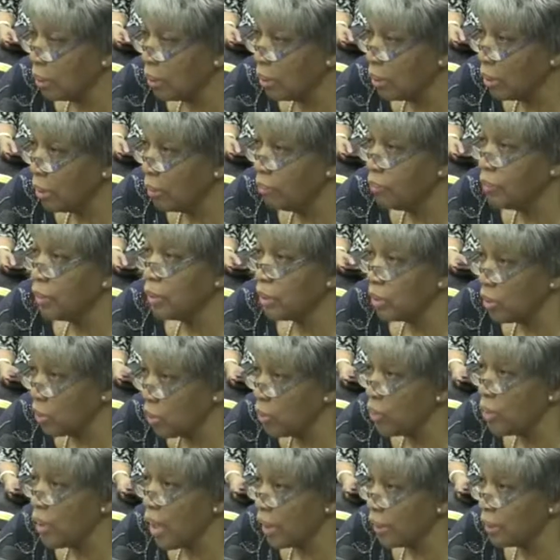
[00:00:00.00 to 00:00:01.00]
if the
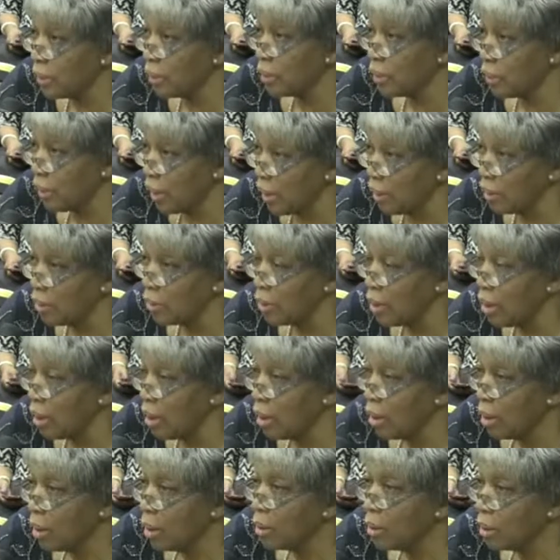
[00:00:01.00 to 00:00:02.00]
United States
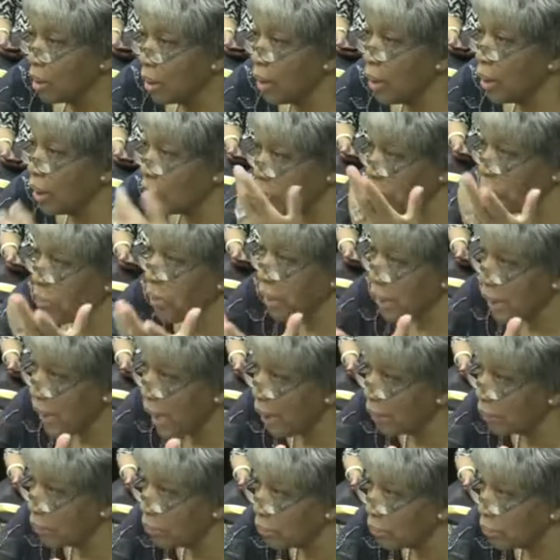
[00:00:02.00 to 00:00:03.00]
kicked me
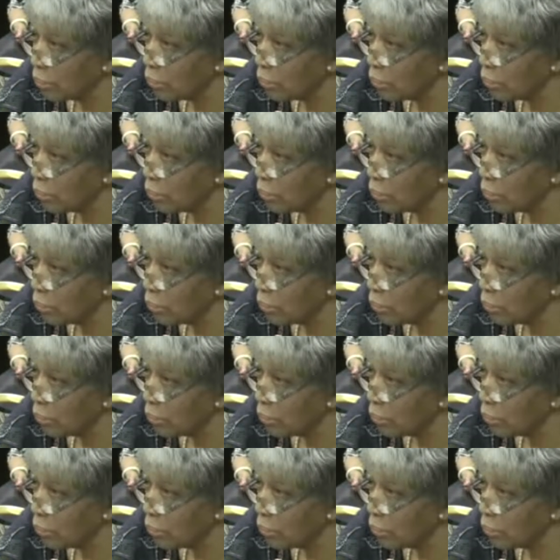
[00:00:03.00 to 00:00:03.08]
out.